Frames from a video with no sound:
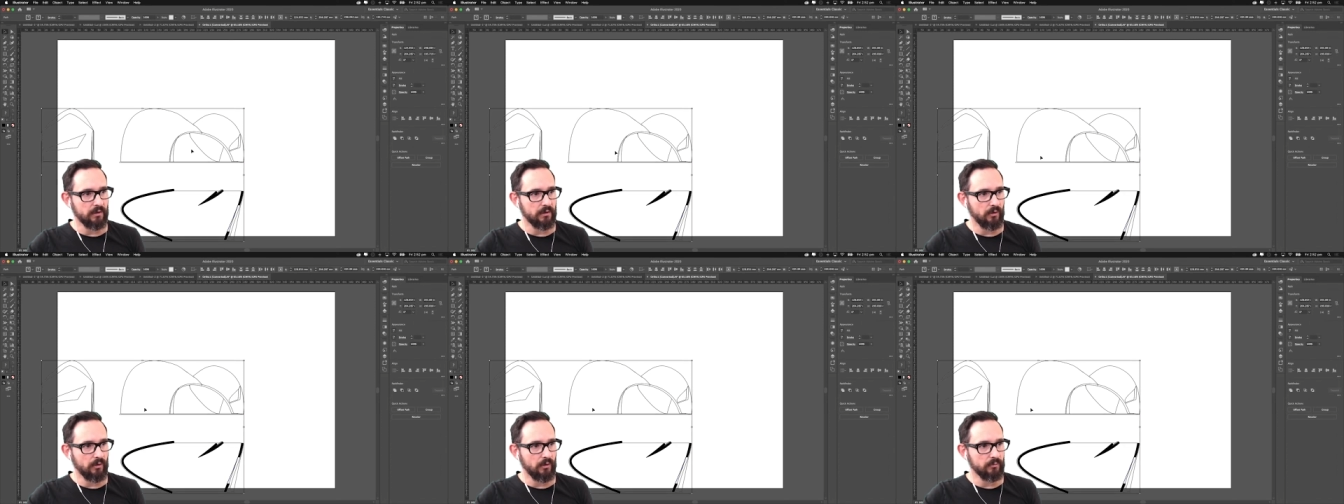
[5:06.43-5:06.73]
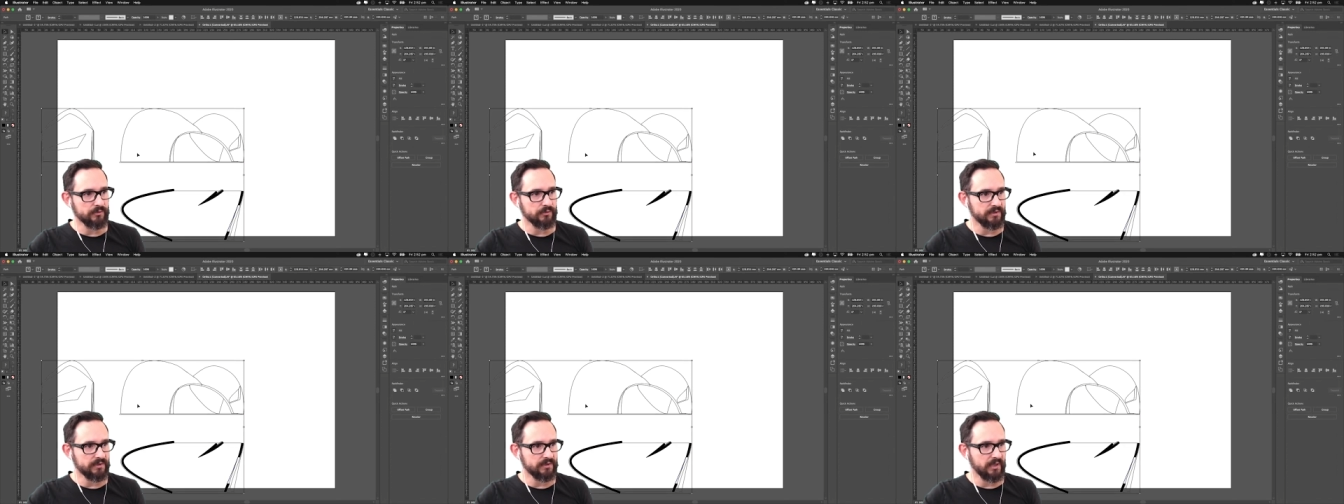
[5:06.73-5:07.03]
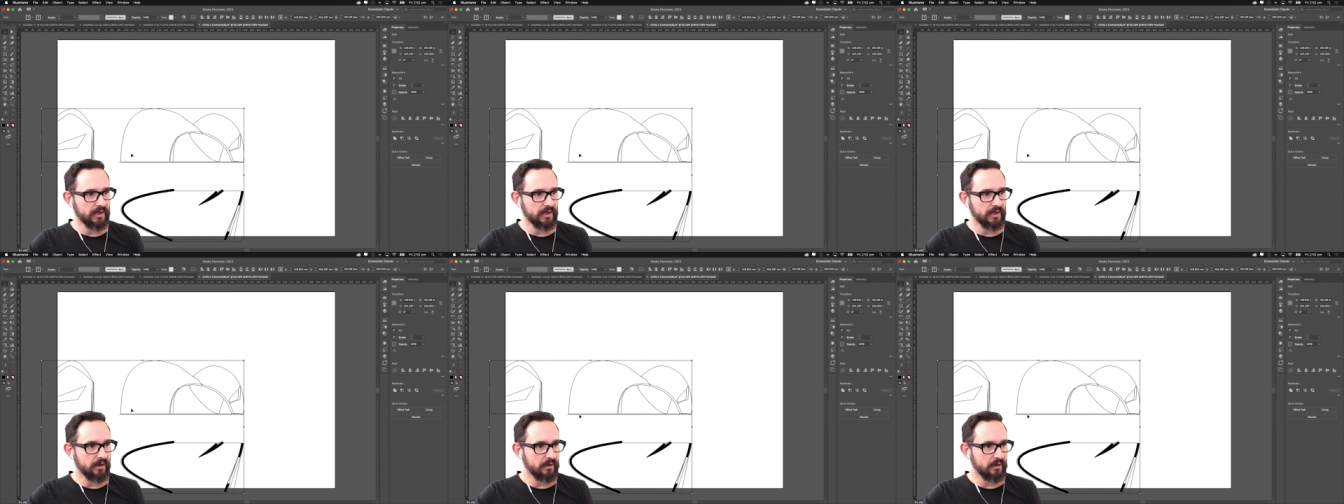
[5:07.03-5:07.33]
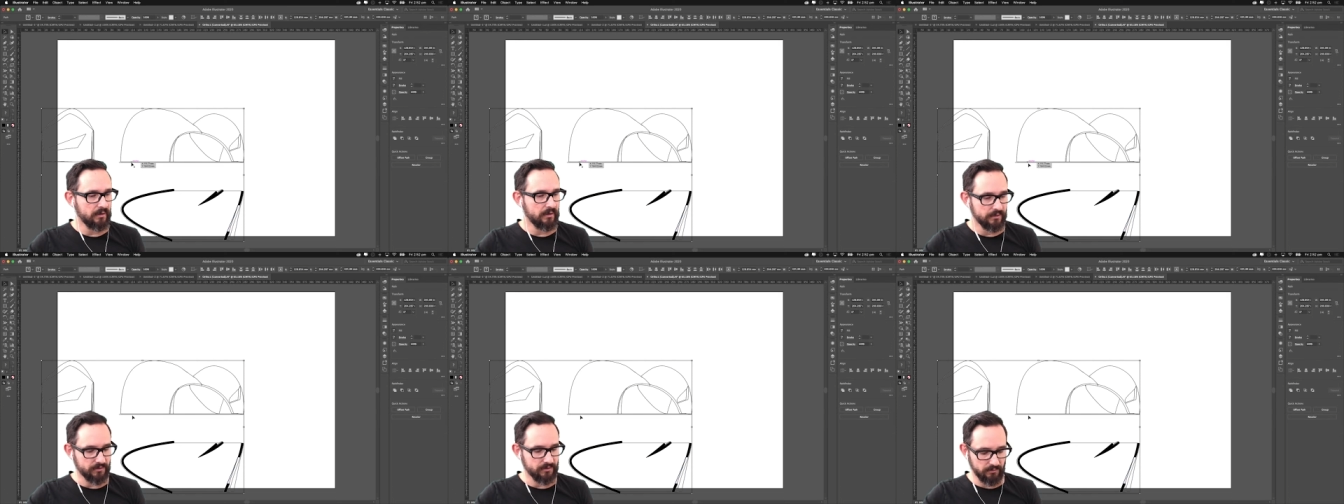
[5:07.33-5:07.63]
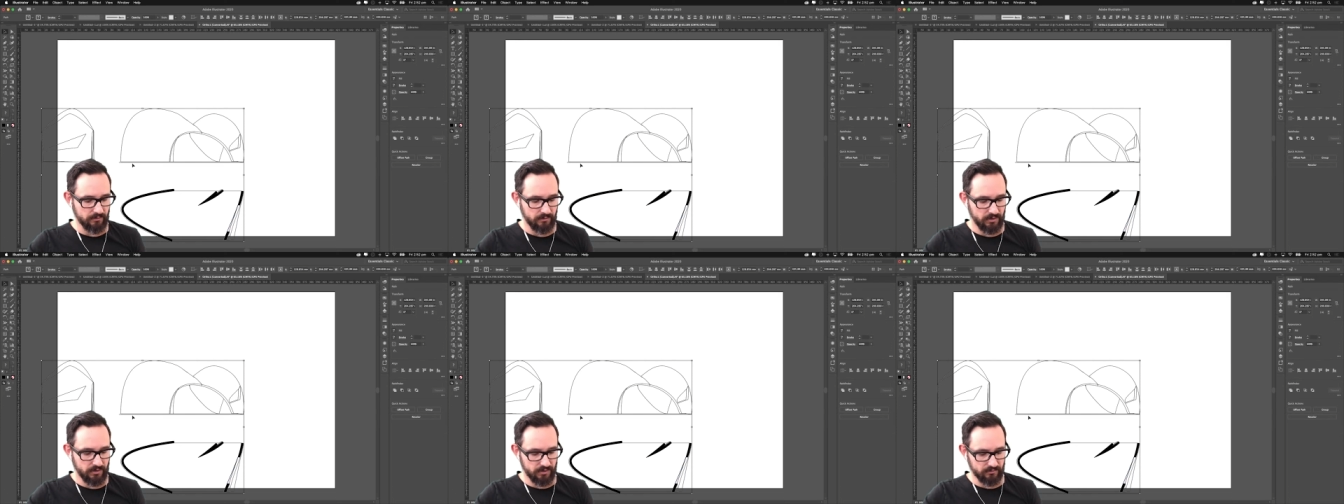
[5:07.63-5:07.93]
almost there,
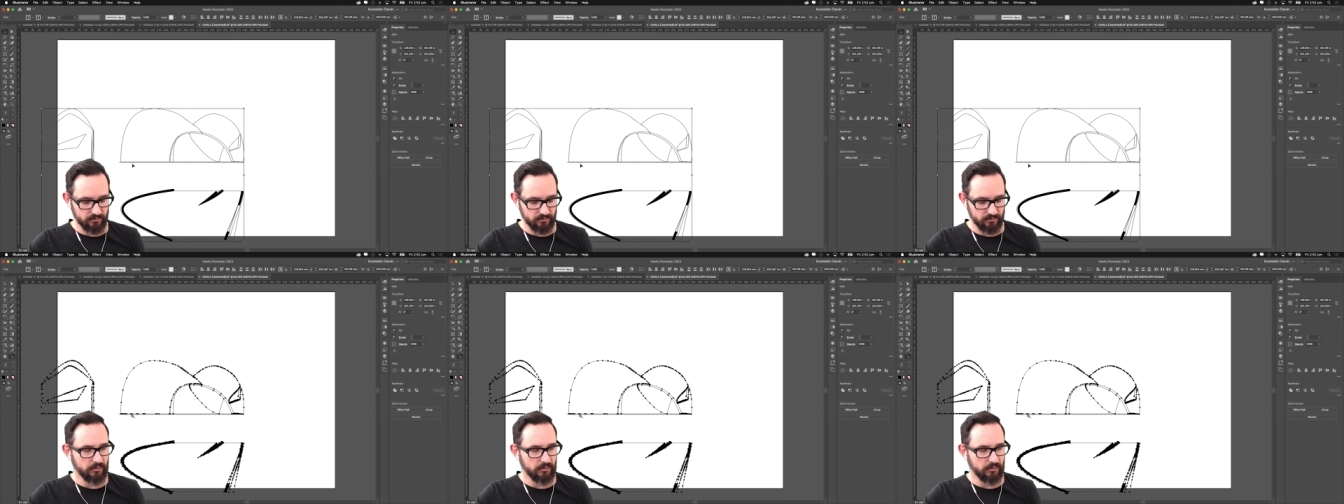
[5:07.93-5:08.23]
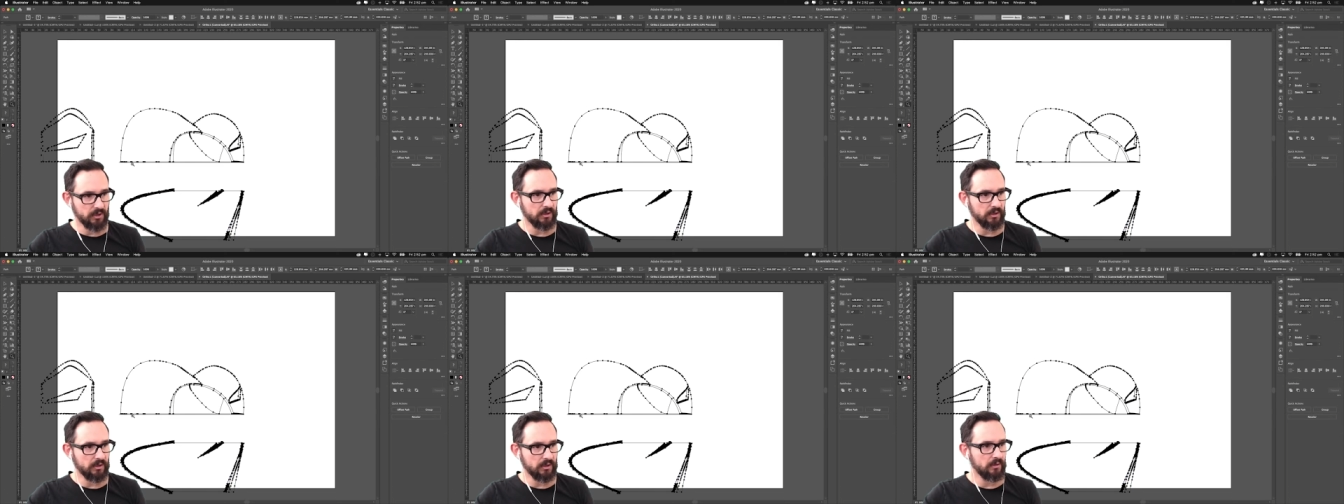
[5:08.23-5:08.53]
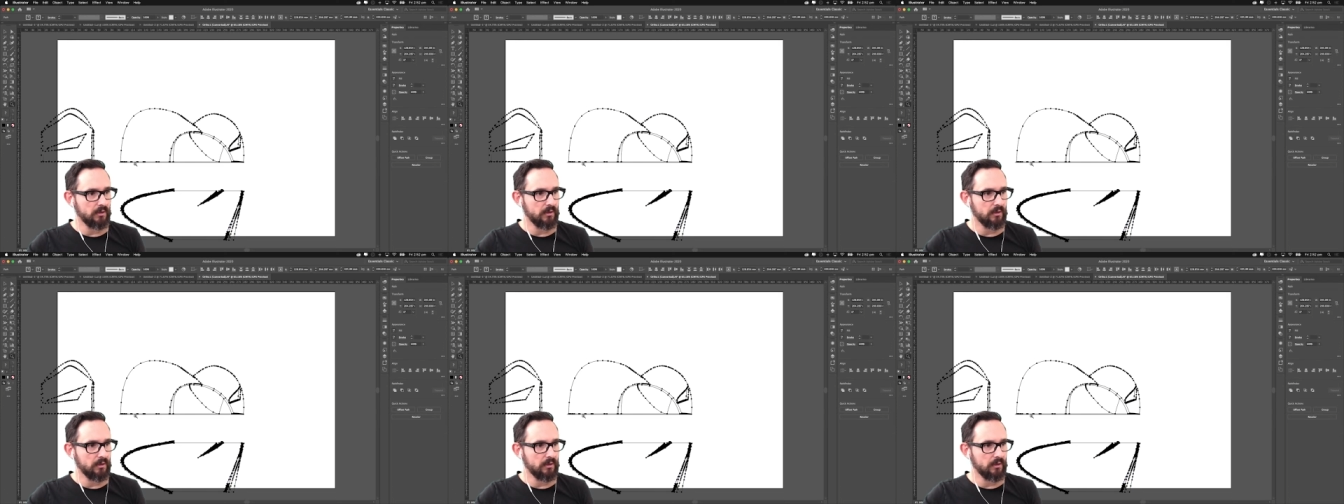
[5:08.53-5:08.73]
so you can zoom in